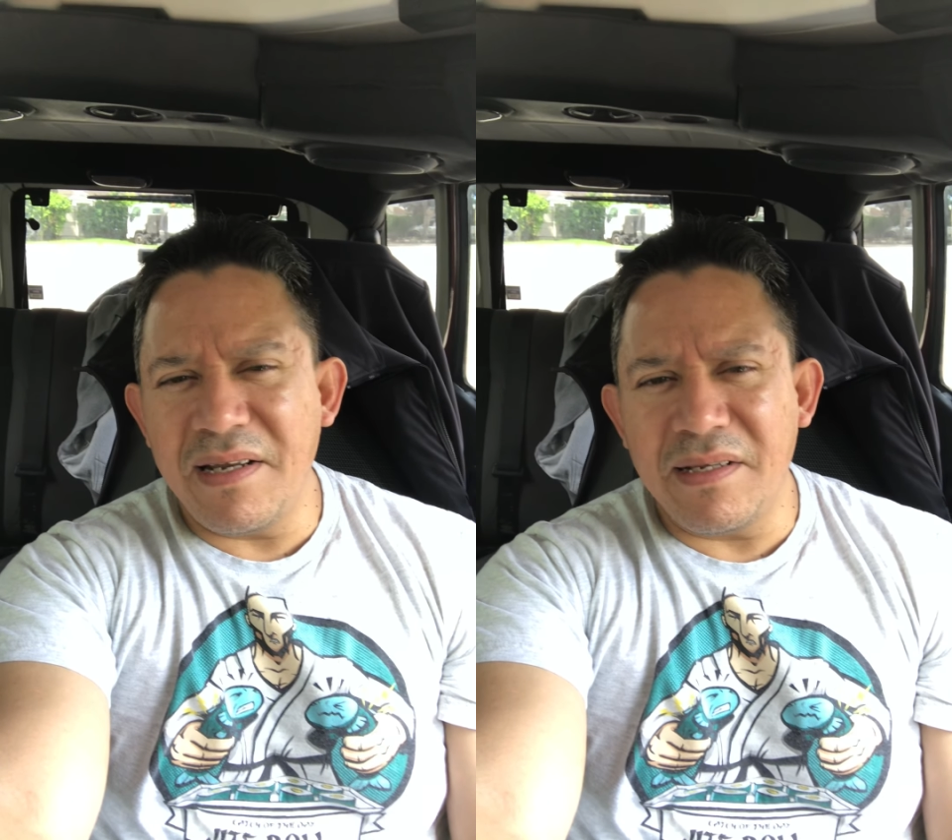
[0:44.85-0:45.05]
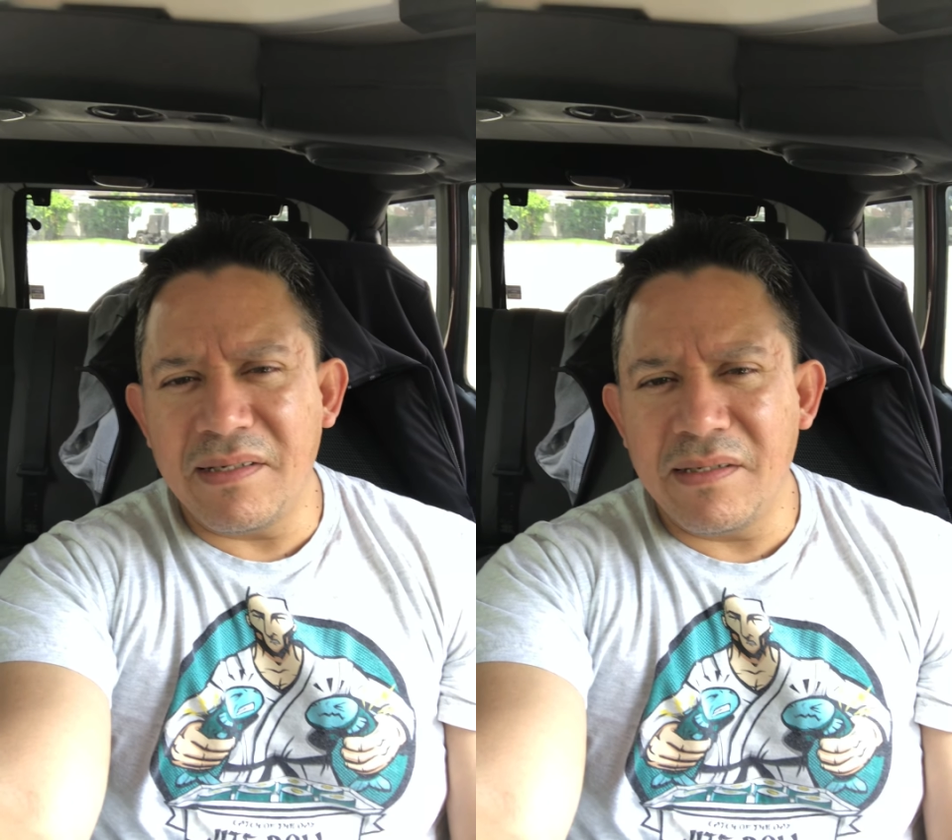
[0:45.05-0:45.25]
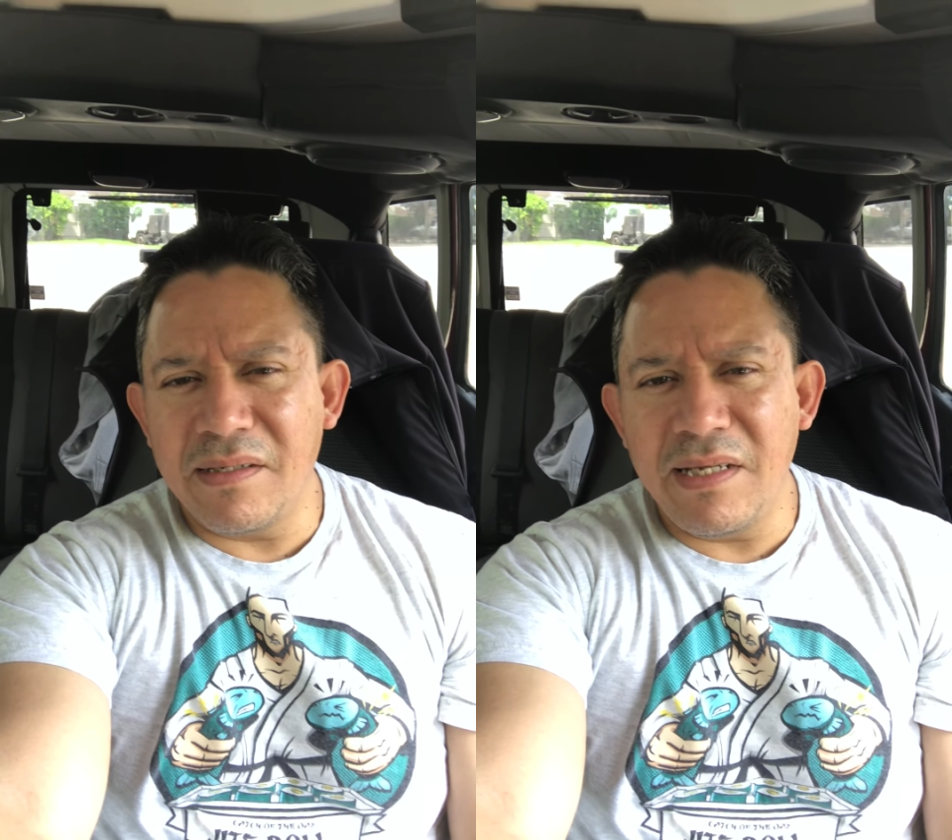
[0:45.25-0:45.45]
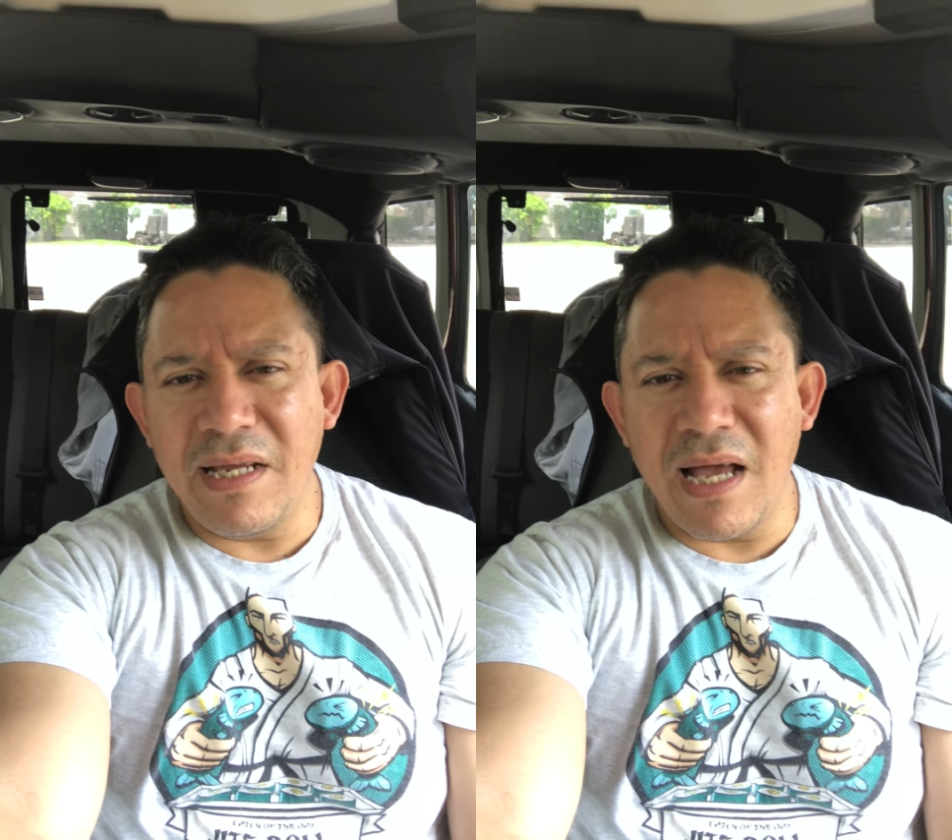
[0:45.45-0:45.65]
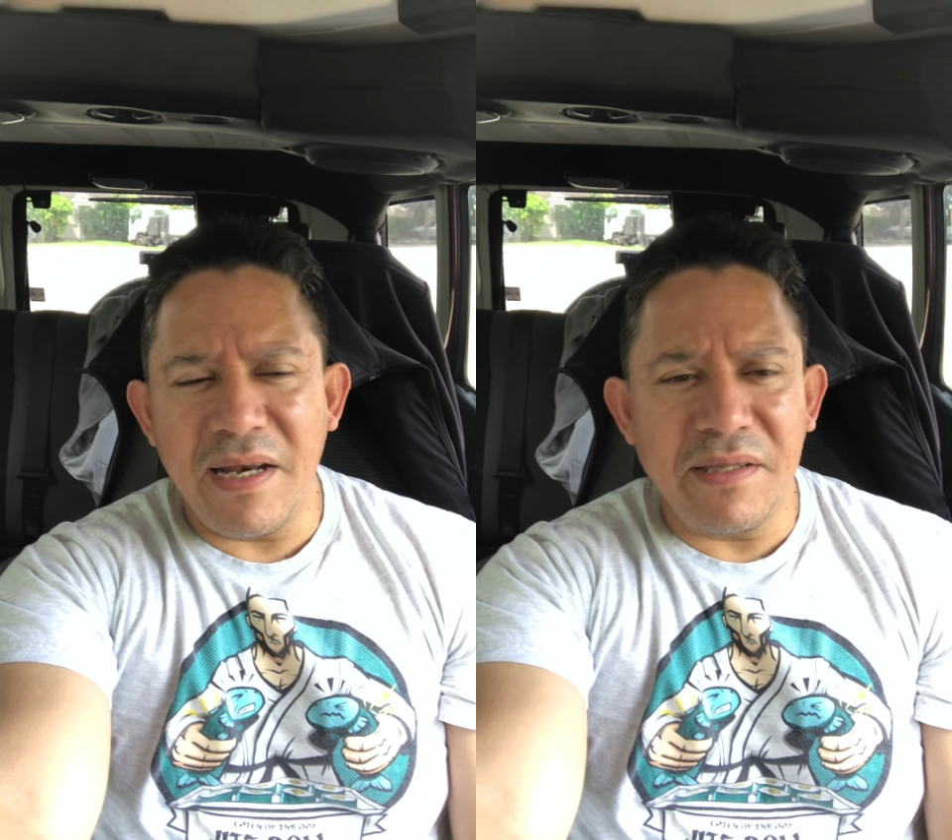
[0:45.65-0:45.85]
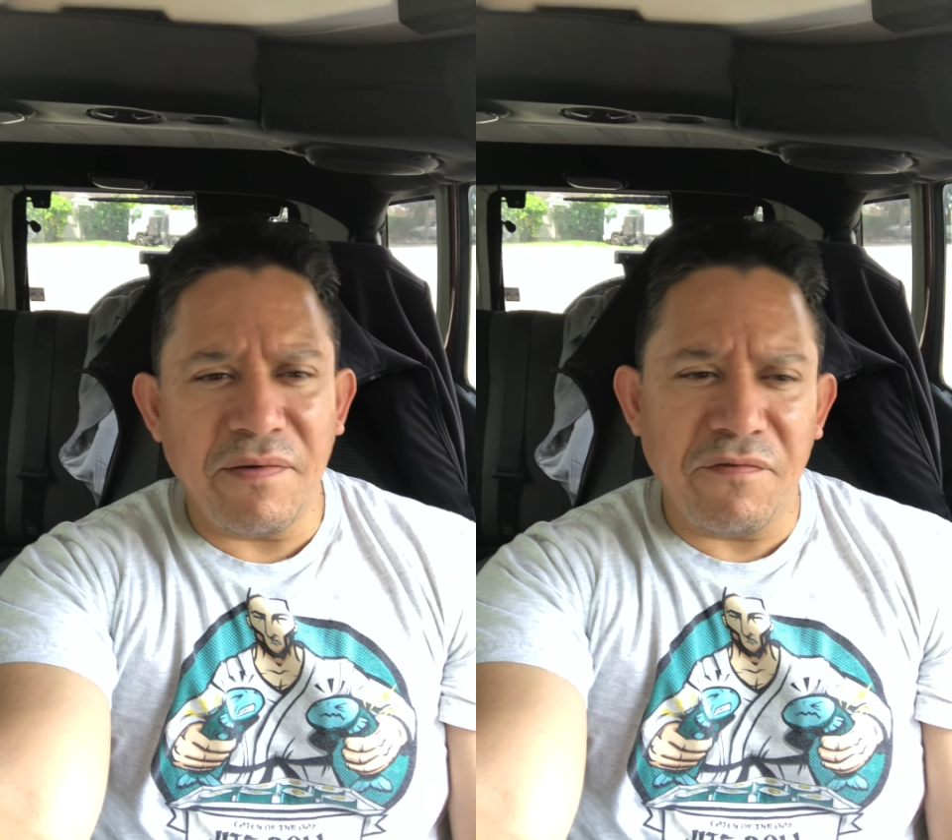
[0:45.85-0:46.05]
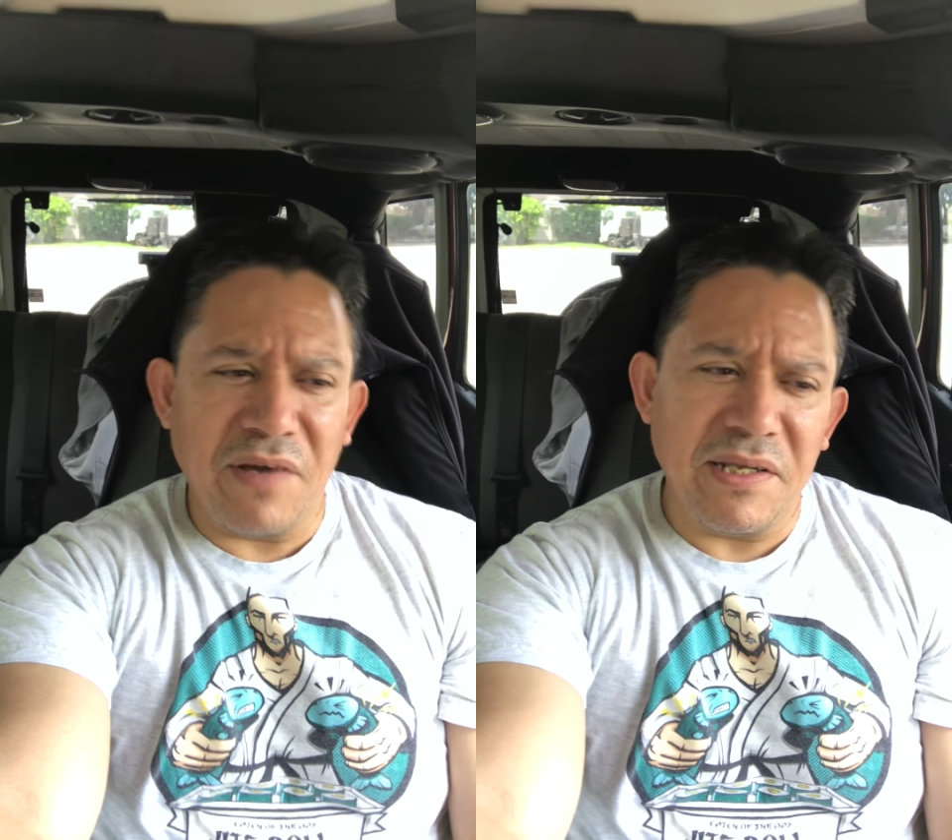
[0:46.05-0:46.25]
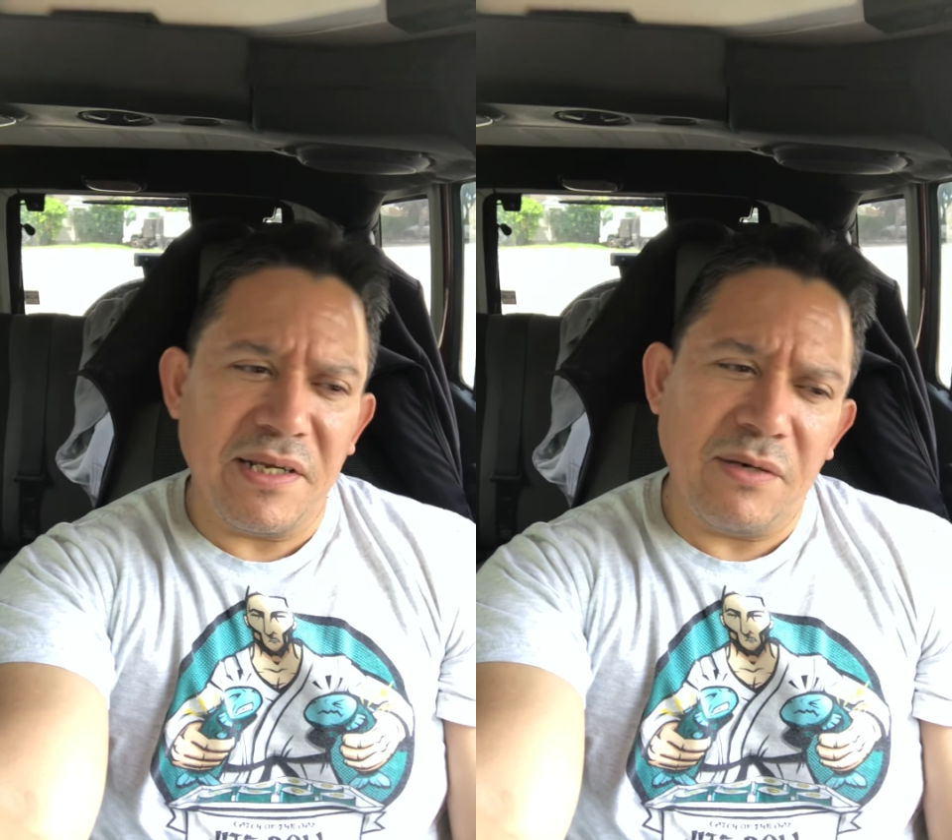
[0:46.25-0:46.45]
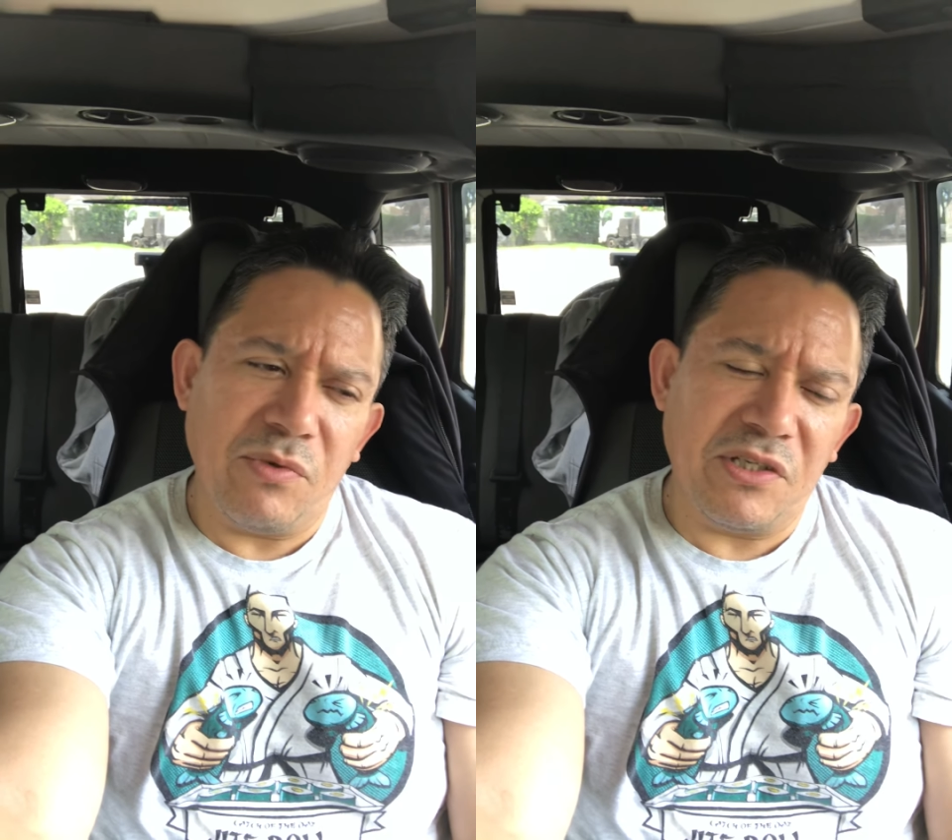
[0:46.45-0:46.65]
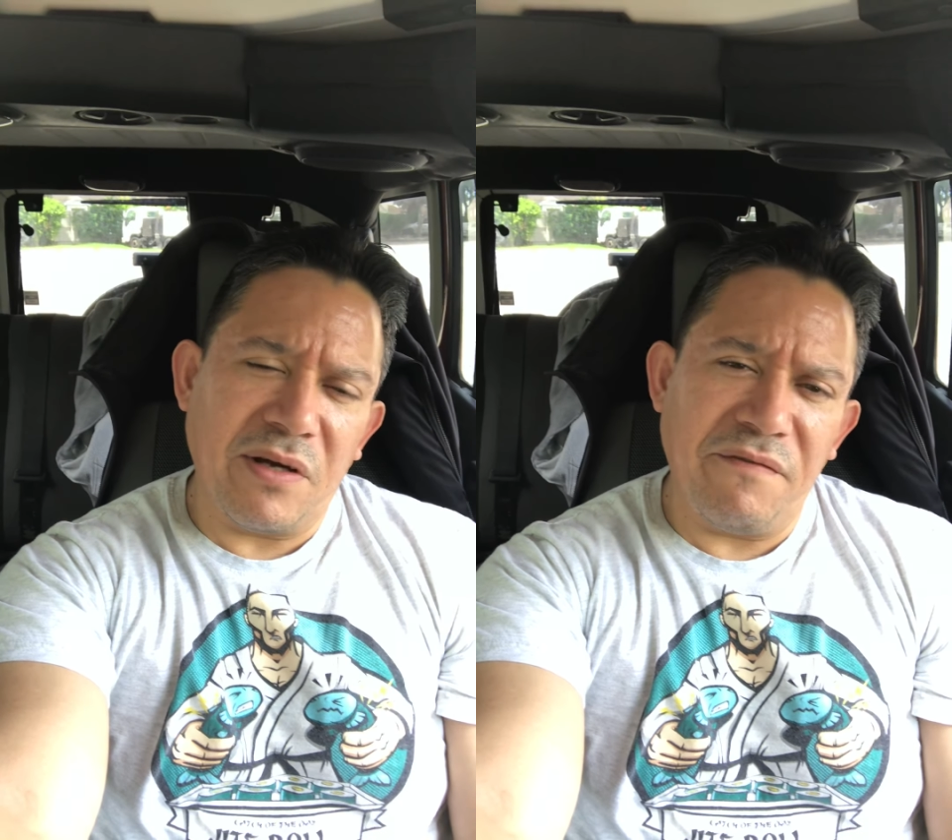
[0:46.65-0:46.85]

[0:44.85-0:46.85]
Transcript: and he hadn't defended it which I